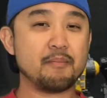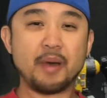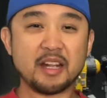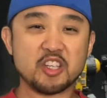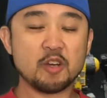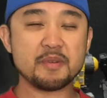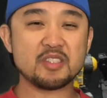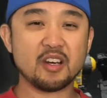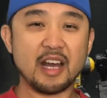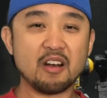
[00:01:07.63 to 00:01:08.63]
Bad Cube is
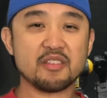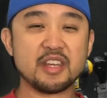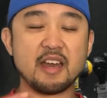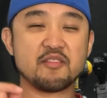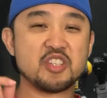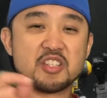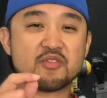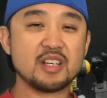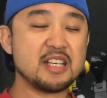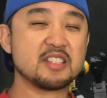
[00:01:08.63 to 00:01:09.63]
not out, they have just
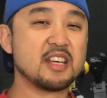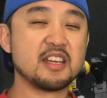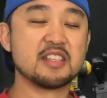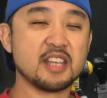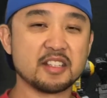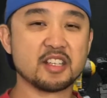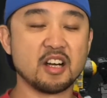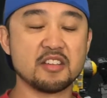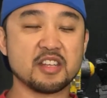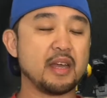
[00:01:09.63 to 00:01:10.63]
released their
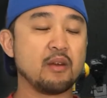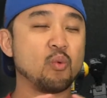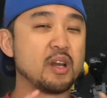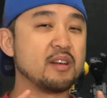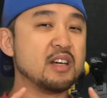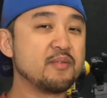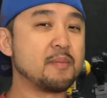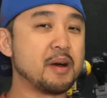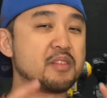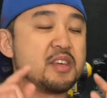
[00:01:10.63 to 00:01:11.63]
Insecticons. And what I love about